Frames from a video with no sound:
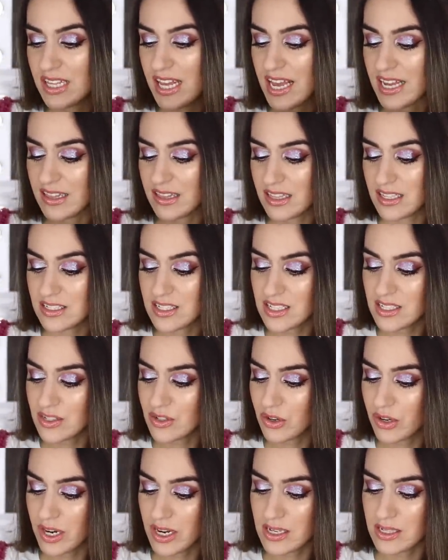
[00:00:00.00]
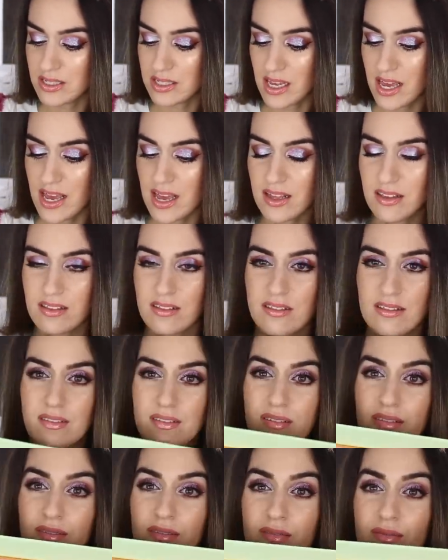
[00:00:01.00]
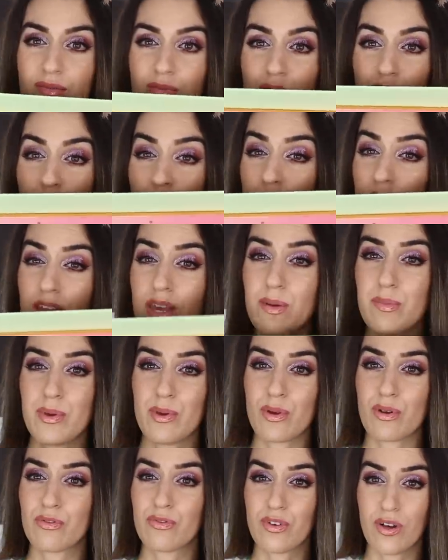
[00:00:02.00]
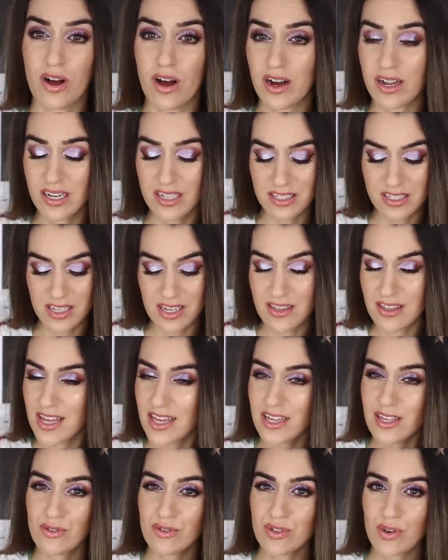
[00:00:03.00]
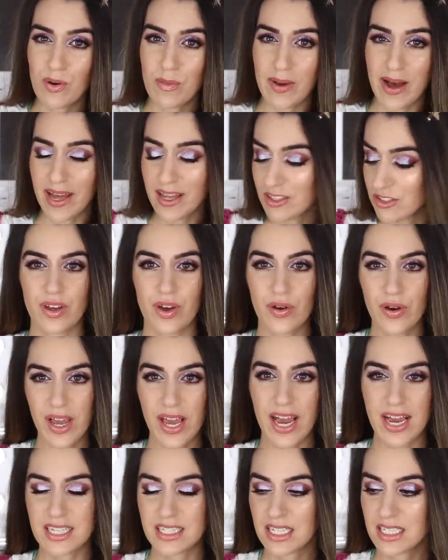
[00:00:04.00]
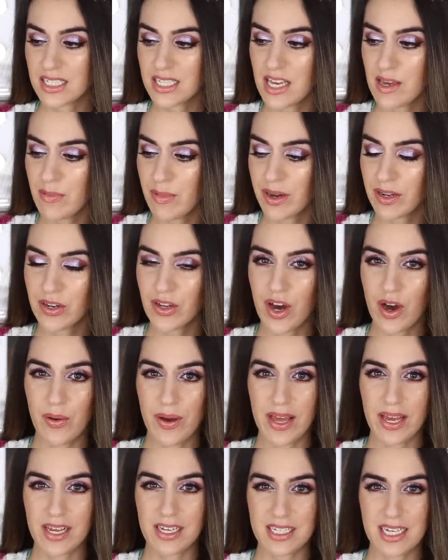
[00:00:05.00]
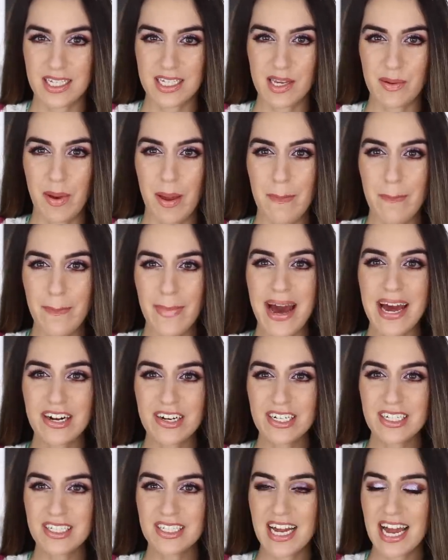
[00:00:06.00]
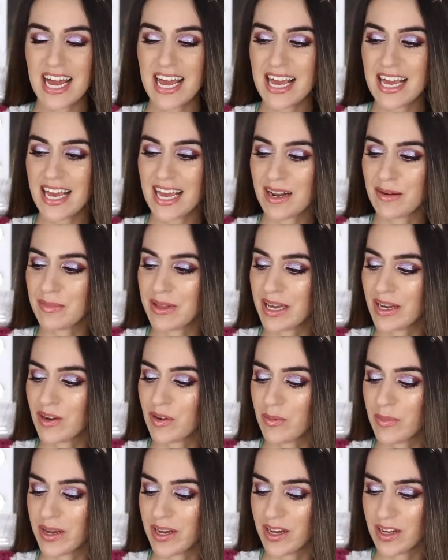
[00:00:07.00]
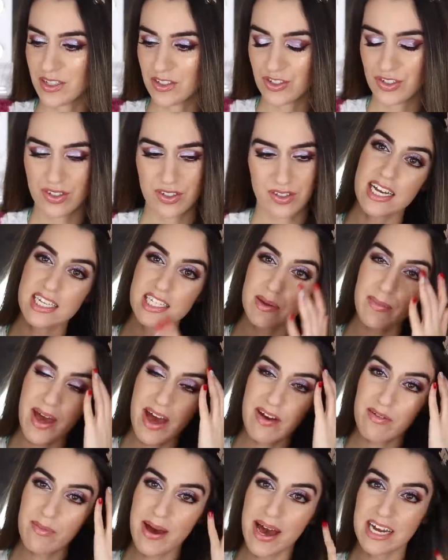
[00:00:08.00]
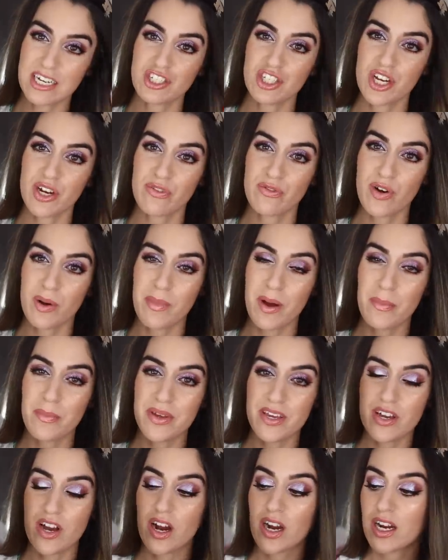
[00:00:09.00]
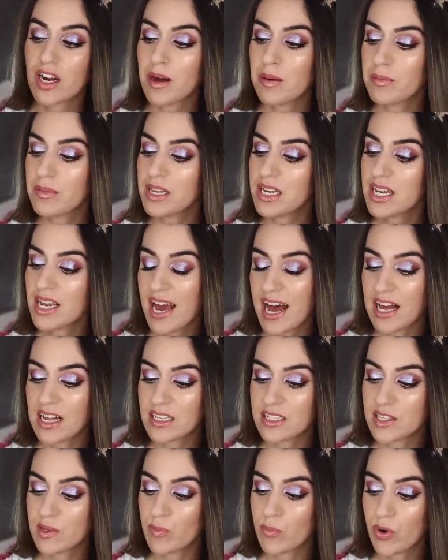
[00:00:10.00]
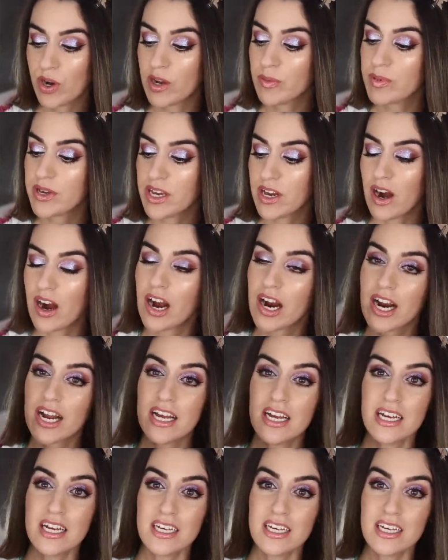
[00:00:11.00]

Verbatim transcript: Like, this is crazy. Really beautiful, honestly. Thank you so much. Okay guys, let's keep on going because I see my battery's dying and I'm like, oh my gosh. Next up, I have a package here from a PR company, Alison Broad PR.